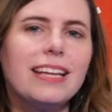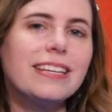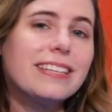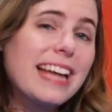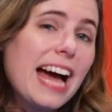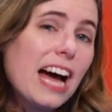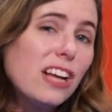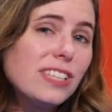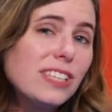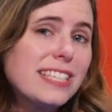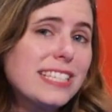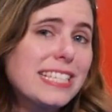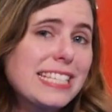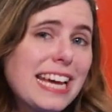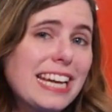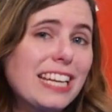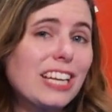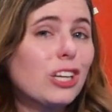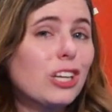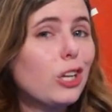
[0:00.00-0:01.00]
Now let's
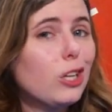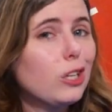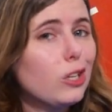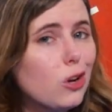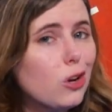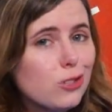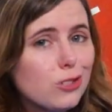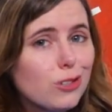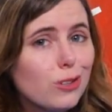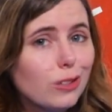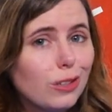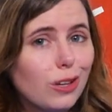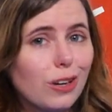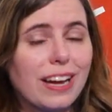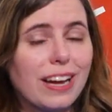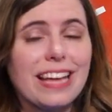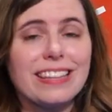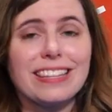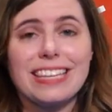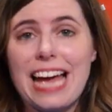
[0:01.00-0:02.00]
take a closer look
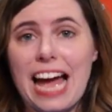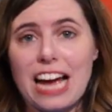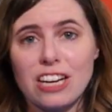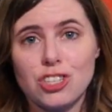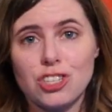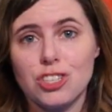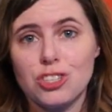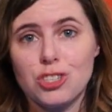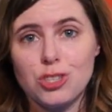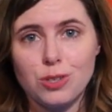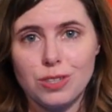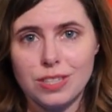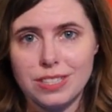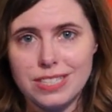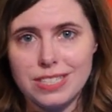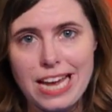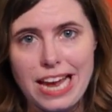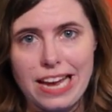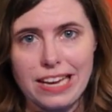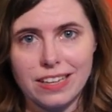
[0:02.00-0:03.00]
at the actions you can
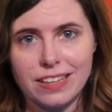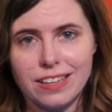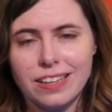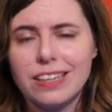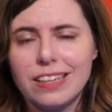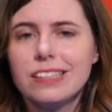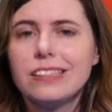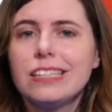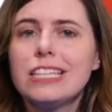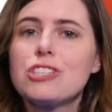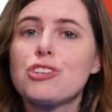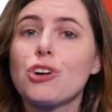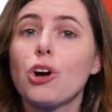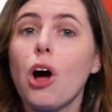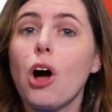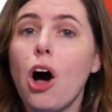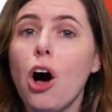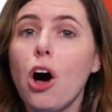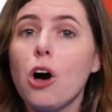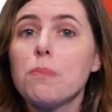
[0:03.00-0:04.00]
take. These are
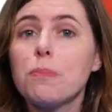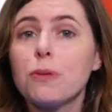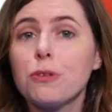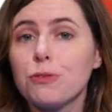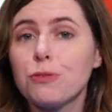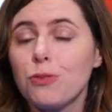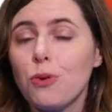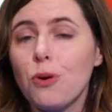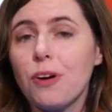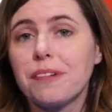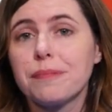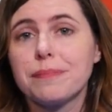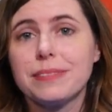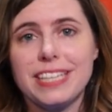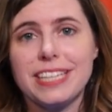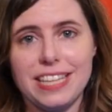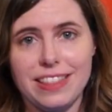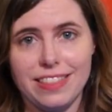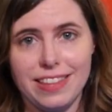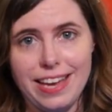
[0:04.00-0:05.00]
all performed
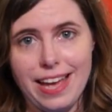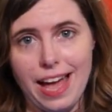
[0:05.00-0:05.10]
in the